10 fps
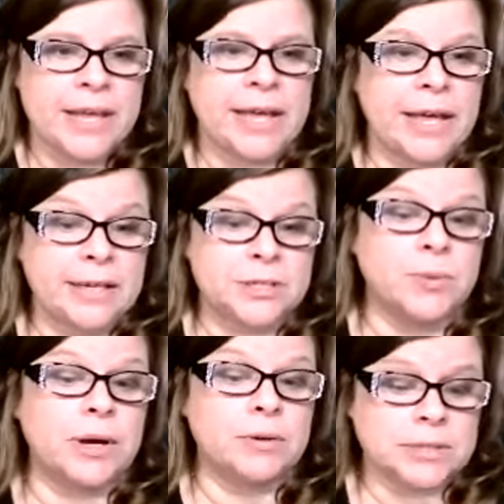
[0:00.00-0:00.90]
and as
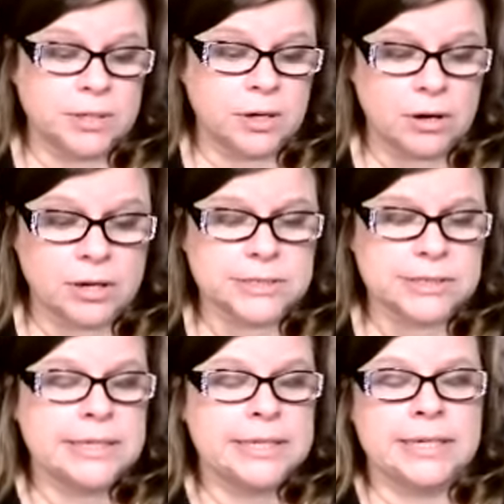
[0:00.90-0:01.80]
well as in ours.
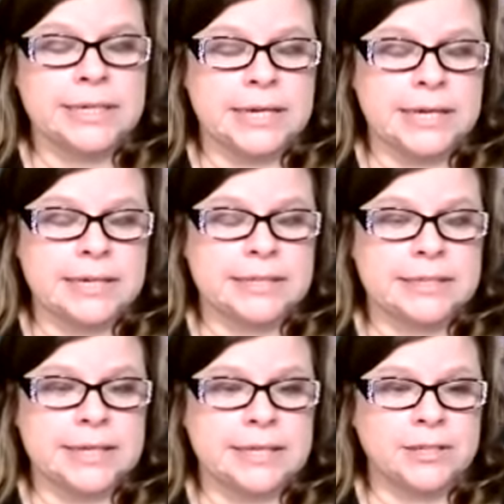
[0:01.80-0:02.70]
Uh,
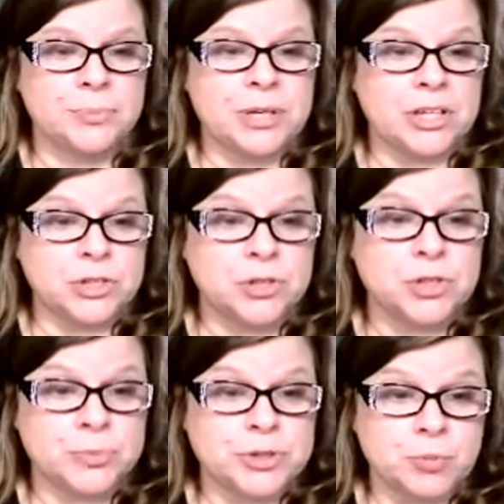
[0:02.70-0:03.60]
and it'll be on
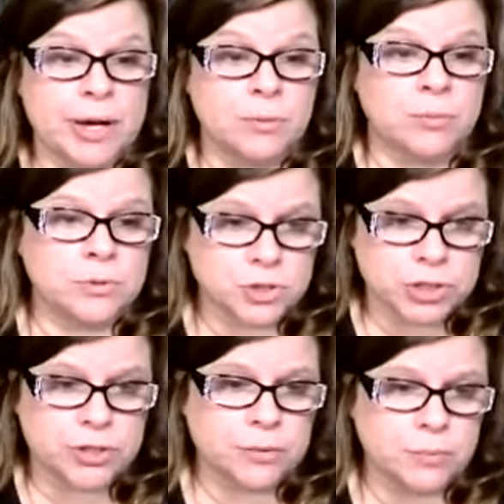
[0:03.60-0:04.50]
YouTube as well. We'll
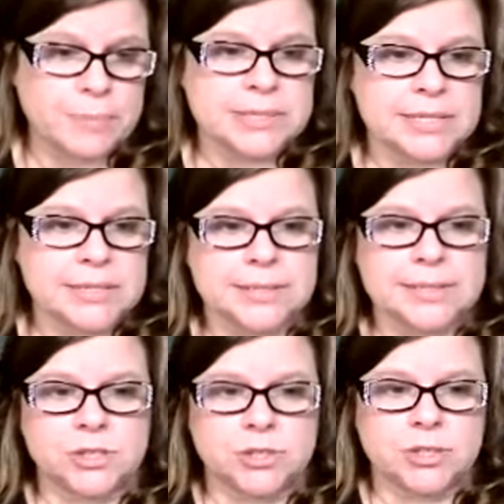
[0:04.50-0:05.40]
share the websites,
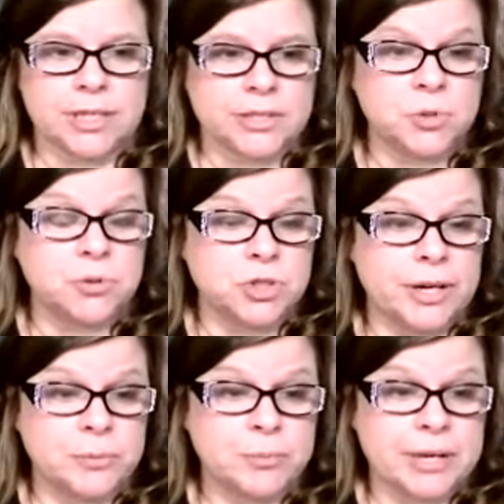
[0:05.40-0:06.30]
etc., that I told you
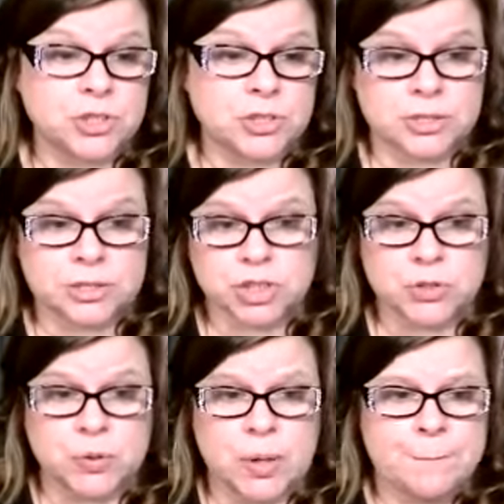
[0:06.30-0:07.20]
I would make sure to
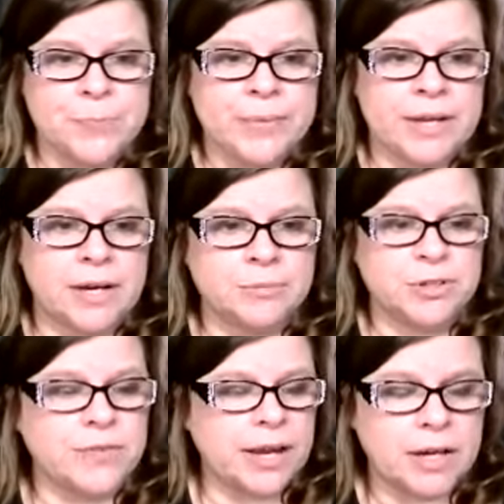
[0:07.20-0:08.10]
do. Um,
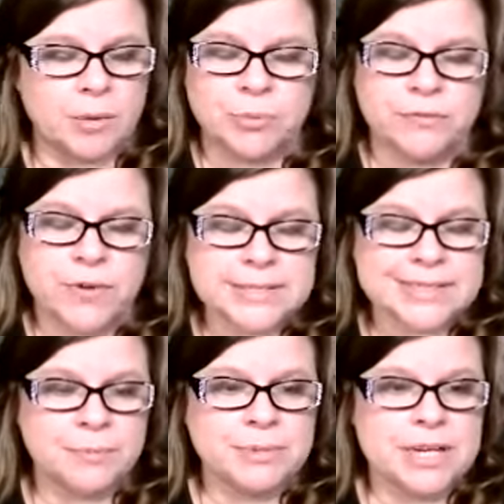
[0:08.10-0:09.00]
you've got a couple events
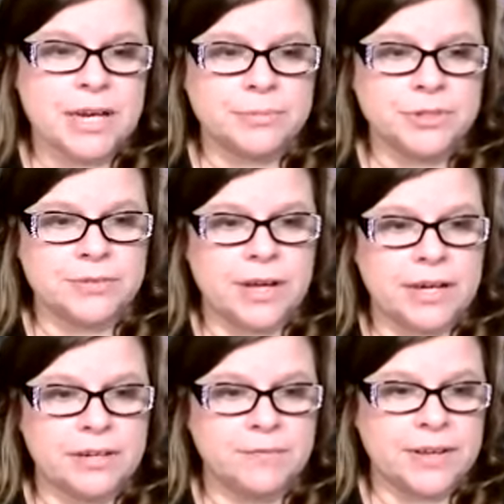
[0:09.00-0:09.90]
coming up. You've got
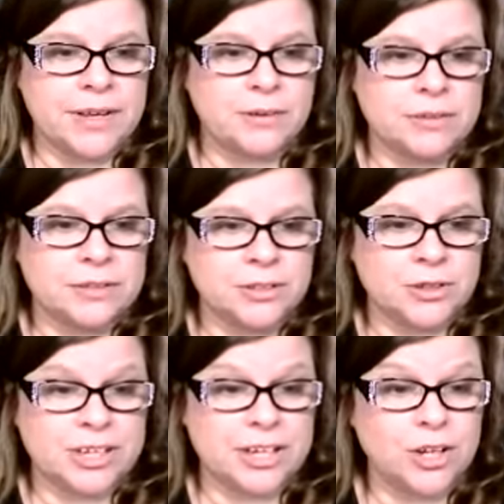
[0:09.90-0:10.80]
an event that you're
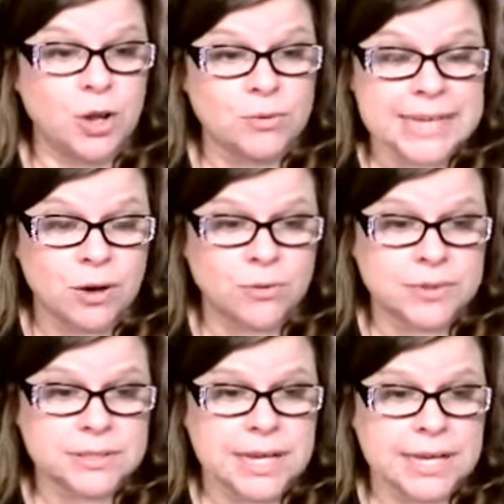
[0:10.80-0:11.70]
going to close out
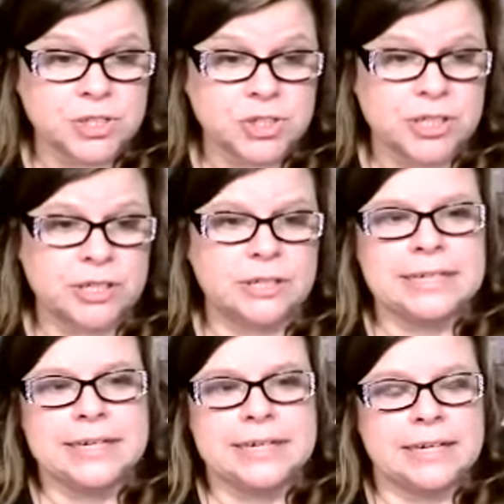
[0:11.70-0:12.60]
this next year,
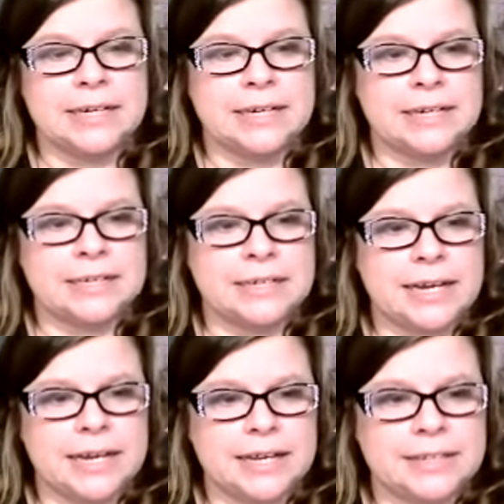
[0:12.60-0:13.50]
uh,
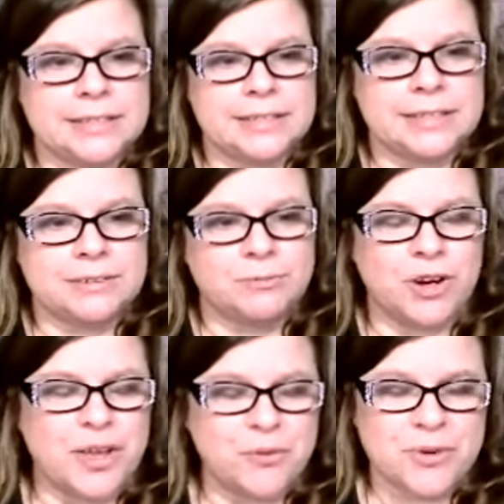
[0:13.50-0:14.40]
and uh,
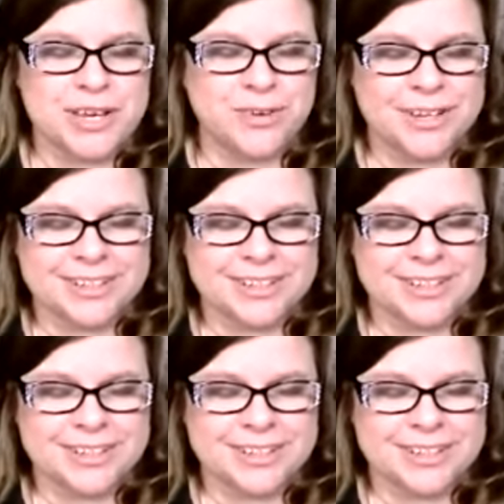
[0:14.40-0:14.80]
one that we've